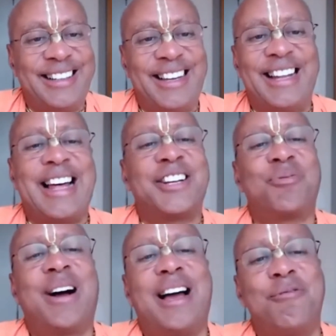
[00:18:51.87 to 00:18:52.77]
And that's
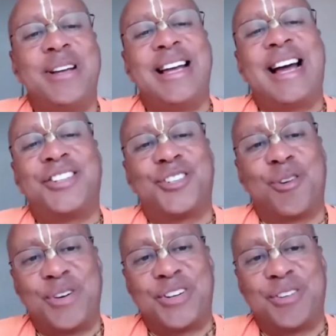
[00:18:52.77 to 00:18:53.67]
why we, as
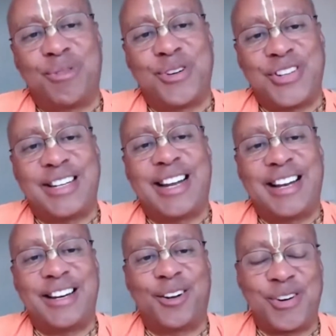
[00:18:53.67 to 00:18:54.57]
servants of Lord
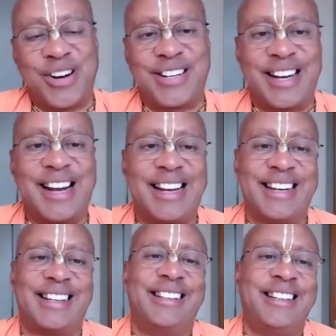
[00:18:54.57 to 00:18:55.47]
Chaitanya, Lord
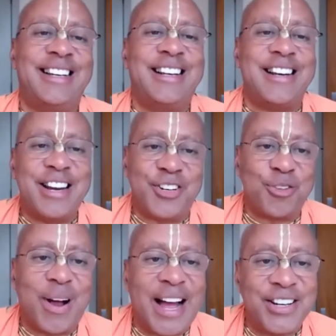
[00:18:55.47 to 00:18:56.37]
Nityananda, need to
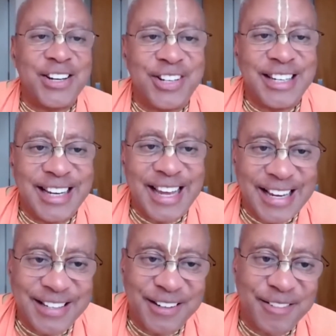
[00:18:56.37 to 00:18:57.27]
rise to the
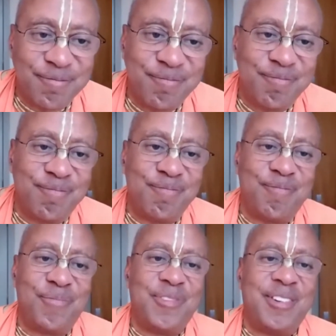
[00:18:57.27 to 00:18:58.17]
occasion.
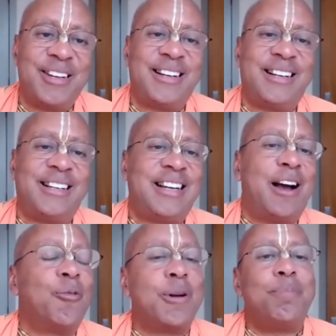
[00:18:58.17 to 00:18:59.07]

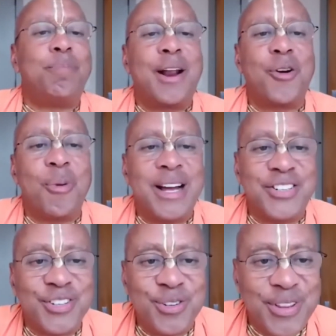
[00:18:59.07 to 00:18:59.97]
And what better way
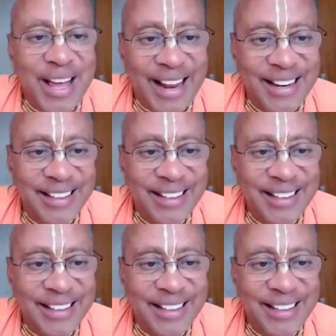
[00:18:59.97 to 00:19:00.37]
to do that